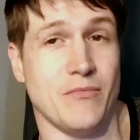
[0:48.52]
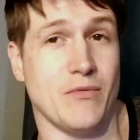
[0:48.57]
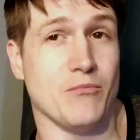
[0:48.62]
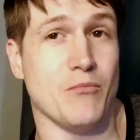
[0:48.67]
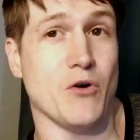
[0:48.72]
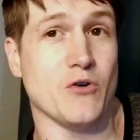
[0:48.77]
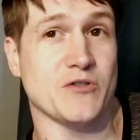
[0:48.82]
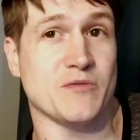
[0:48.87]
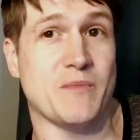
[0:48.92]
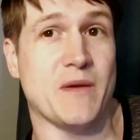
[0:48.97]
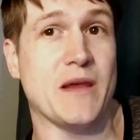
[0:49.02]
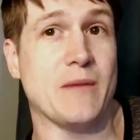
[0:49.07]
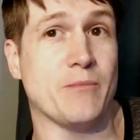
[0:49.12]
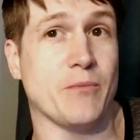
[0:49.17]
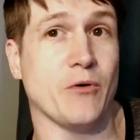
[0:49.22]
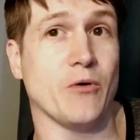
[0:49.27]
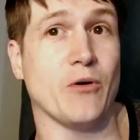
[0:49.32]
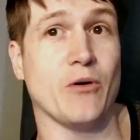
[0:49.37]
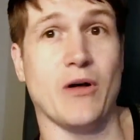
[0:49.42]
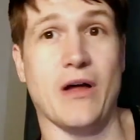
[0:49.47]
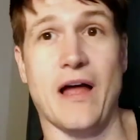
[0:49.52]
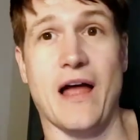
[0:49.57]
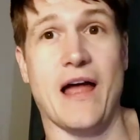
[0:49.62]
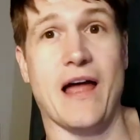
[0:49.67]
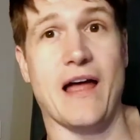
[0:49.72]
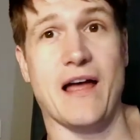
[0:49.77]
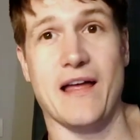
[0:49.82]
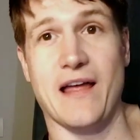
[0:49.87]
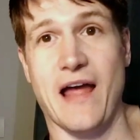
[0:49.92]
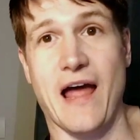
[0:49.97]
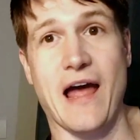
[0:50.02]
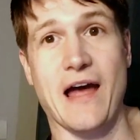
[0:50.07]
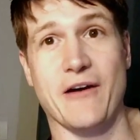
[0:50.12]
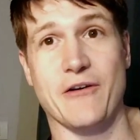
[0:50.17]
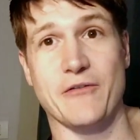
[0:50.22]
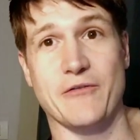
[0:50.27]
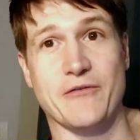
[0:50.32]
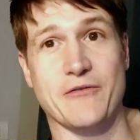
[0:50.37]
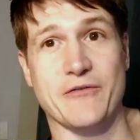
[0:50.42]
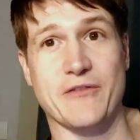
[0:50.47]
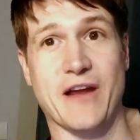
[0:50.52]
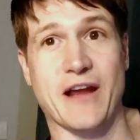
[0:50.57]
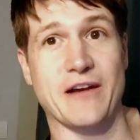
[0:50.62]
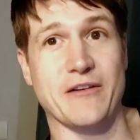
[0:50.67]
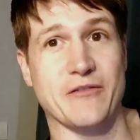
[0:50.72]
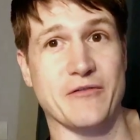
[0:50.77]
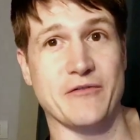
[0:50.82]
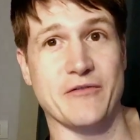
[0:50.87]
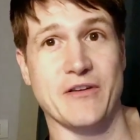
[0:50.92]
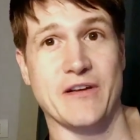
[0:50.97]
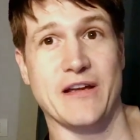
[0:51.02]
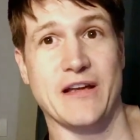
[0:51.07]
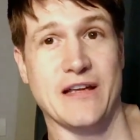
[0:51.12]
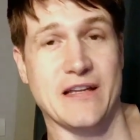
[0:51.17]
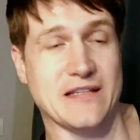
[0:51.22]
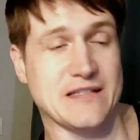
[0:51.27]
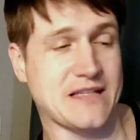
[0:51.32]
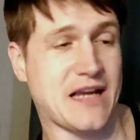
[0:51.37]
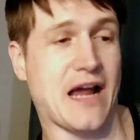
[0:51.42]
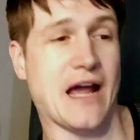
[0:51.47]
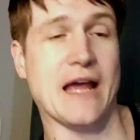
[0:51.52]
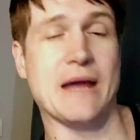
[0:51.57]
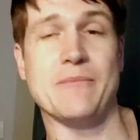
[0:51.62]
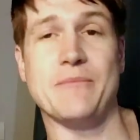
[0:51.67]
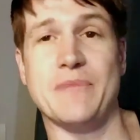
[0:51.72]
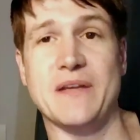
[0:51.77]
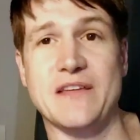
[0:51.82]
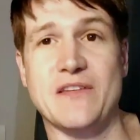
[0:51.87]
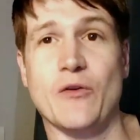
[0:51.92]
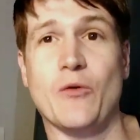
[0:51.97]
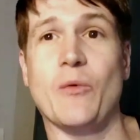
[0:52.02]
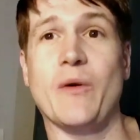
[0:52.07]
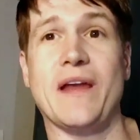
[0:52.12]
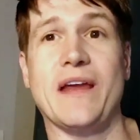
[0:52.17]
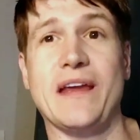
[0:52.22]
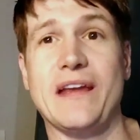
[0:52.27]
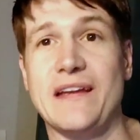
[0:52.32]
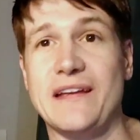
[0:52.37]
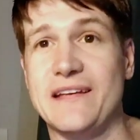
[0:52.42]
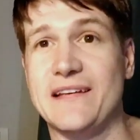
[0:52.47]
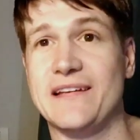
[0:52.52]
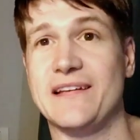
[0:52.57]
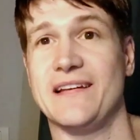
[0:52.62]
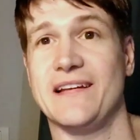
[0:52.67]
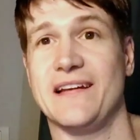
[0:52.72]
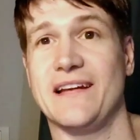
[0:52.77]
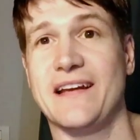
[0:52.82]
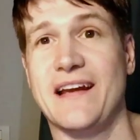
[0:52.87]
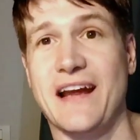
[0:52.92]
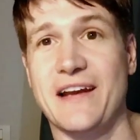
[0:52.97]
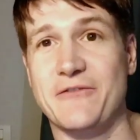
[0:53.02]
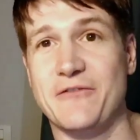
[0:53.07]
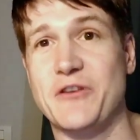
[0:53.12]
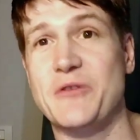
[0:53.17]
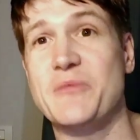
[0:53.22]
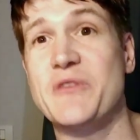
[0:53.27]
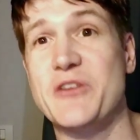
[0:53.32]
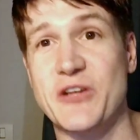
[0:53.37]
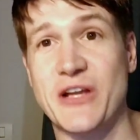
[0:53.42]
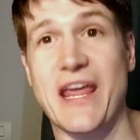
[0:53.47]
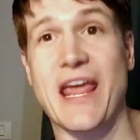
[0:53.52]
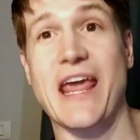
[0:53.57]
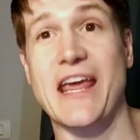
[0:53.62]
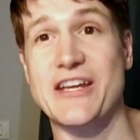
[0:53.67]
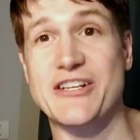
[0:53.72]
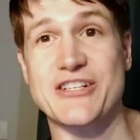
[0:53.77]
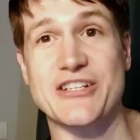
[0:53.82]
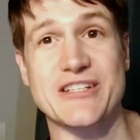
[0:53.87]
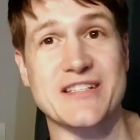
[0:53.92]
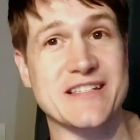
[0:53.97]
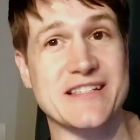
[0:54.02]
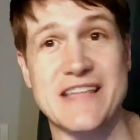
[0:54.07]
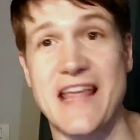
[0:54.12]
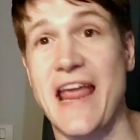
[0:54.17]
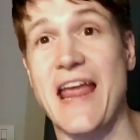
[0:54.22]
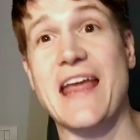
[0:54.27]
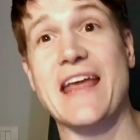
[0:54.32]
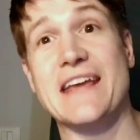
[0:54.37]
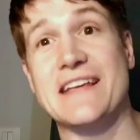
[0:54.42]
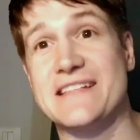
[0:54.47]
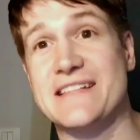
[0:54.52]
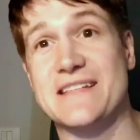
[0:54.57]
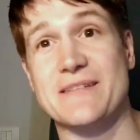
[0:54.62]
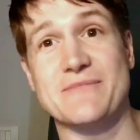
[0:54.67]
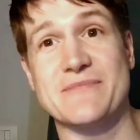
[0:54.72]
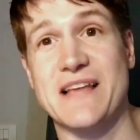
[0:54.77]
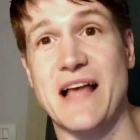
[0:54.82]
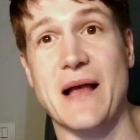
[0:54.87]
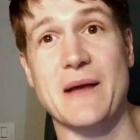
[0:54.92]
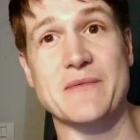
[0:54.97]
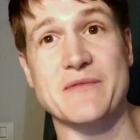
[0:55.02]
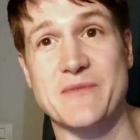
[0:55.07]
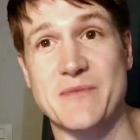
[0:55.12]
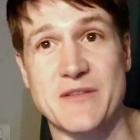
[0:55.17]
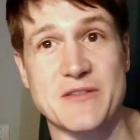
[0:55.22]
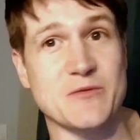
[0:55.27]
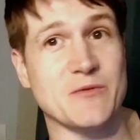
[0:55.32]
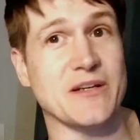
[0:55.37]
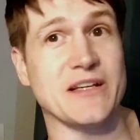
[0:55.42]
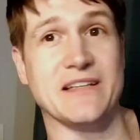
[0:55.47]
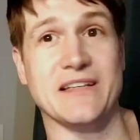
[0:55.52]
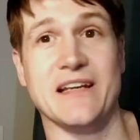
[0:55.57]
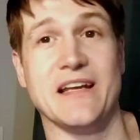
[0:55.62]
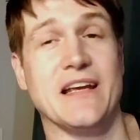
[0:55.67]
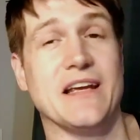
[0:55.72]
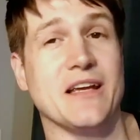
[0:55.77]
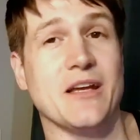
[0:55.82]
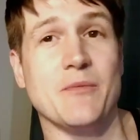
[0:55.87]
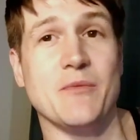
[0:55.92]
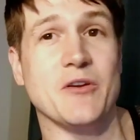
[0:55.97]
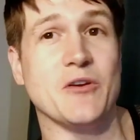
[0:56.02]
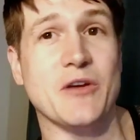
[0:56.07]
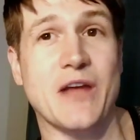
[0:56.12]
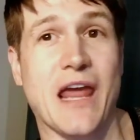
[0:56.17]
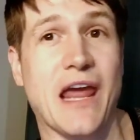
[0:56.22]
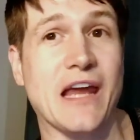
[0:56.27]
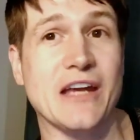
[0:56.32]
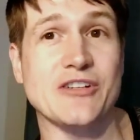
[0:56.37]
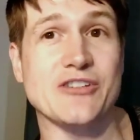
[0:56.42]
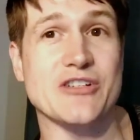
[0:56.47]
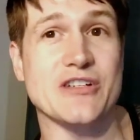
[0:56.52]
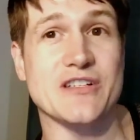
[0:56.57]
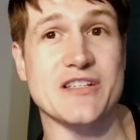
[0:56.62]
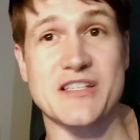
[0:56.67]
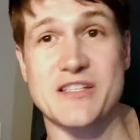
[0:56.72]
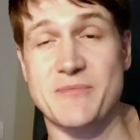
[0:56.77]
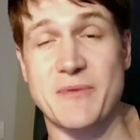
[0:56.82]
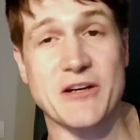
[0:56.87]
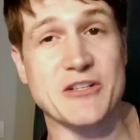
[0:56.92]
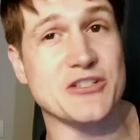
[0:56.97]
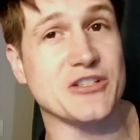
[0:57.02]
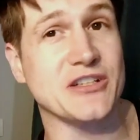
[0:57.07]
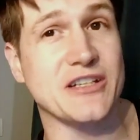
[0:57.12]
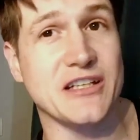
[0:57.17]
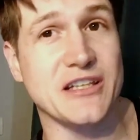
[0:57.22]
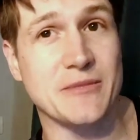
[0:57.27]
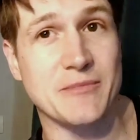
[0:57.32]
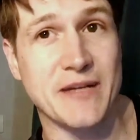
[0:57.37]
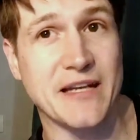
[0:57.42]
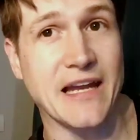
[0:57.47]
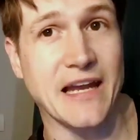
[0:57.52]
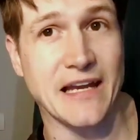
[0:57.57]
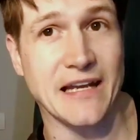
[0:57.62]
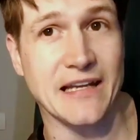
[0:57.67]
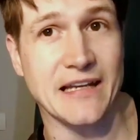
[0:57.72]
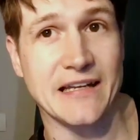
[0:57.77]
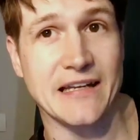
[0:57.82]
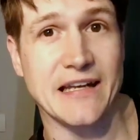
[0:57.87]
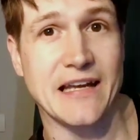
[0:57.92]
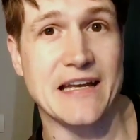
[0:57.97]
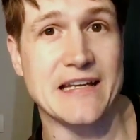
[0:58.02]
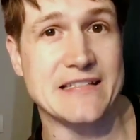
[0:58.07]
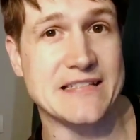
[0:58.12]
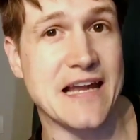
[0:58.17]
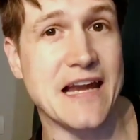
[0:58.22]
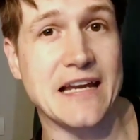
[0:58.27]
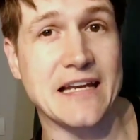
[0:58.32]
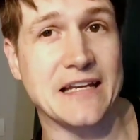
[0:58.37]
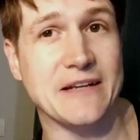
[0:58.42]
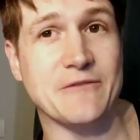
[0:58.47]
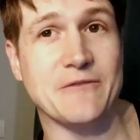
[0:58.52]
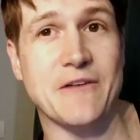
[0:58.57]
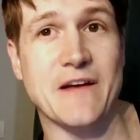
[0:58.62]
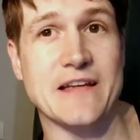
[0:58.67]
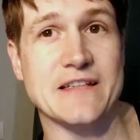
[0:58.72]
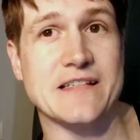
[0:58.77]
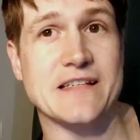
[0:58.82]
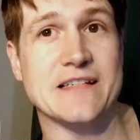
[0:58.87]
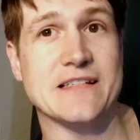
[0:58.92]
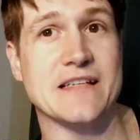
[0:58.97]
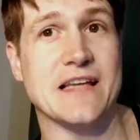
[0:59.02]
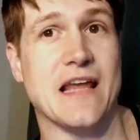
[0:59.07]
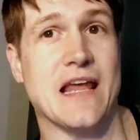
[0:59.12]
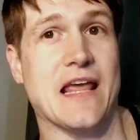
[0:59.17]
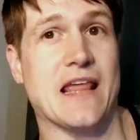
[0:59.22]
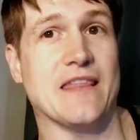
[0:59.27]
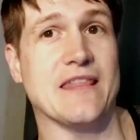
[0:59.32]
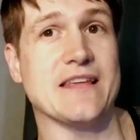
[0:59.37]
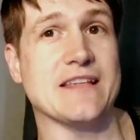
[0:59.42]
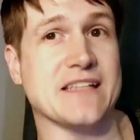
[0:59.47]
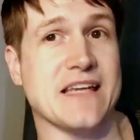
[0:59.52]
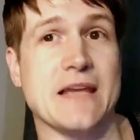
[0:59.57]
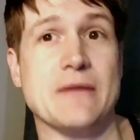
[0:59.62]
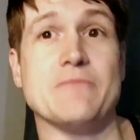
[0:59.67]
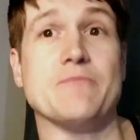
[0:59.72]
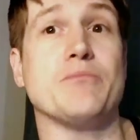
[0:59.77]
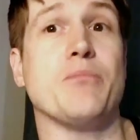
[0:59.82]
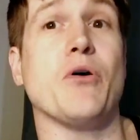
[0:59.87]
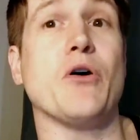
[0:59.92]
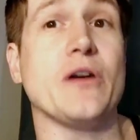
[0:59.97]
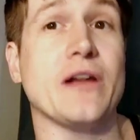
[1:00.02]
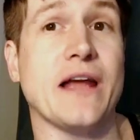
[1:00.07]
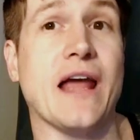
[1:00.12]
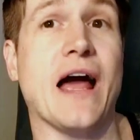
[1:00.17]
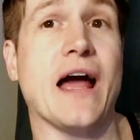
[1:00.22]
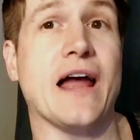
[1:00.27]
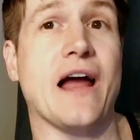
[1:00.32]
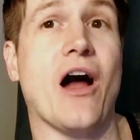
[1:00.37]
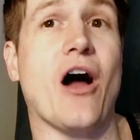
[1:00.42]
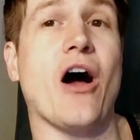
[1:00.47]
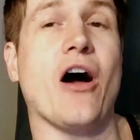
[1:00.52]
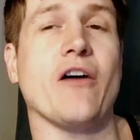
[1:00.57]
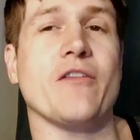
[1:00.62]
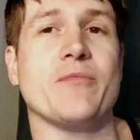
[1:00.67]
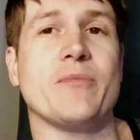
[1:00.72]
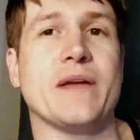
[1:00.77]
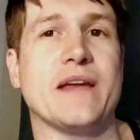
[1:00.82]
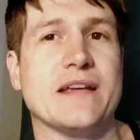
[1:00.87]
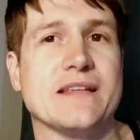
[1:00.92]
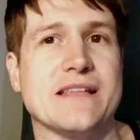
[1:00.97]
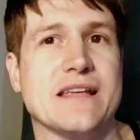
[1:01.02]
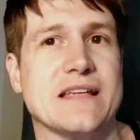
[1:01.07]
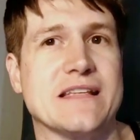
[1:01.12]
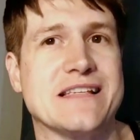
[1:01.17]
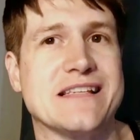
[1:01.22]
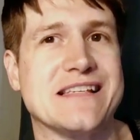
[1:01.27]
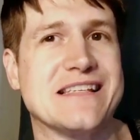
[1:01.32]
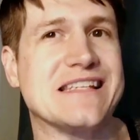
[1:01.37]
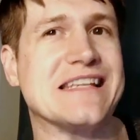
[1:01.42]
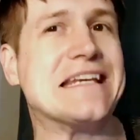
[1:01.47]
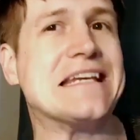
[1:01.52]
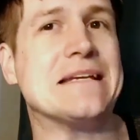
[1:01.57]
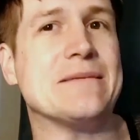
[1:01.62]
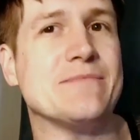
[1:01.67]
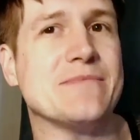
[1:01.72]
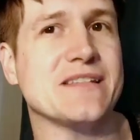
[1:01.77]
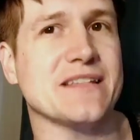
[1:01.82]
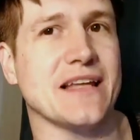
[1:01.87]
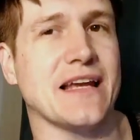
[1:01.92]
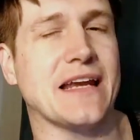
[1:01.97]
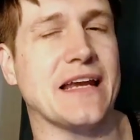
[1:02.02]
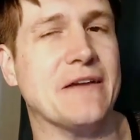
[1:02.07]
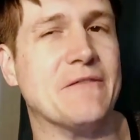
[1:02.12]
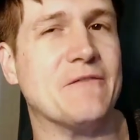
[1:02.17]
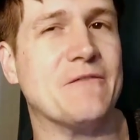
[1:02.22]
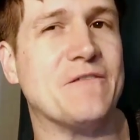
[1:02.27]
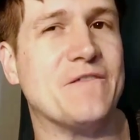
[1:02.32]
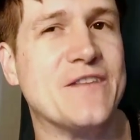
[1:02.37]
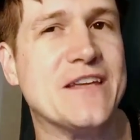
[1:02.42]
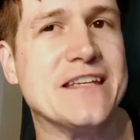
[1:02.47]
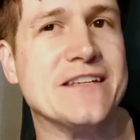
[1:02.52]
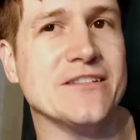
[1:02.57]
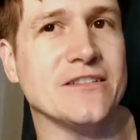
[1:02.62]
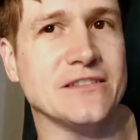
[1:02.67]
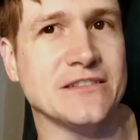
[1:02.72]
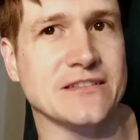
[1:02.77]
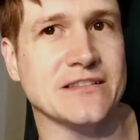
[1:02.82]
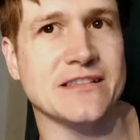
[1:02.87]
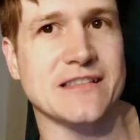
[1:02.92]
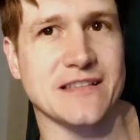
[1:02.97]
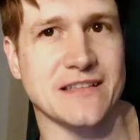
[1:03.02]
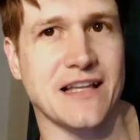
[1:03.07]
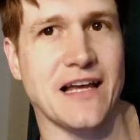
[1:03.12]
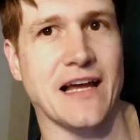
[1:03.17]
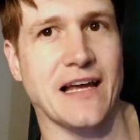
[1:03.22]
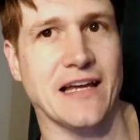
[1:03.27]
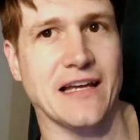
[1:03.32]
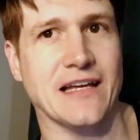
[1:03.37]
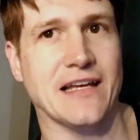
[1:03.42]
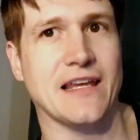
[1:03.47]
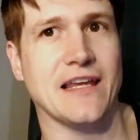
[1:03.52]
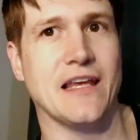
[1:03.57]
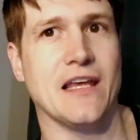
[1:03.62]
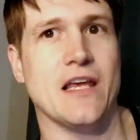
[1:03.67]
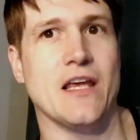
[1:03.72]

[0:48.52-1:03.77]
most people have kind of time between kind of communications, days sometimes between communications, especially in the beginning dating phases. This can put a guy off because it seems like, it feels like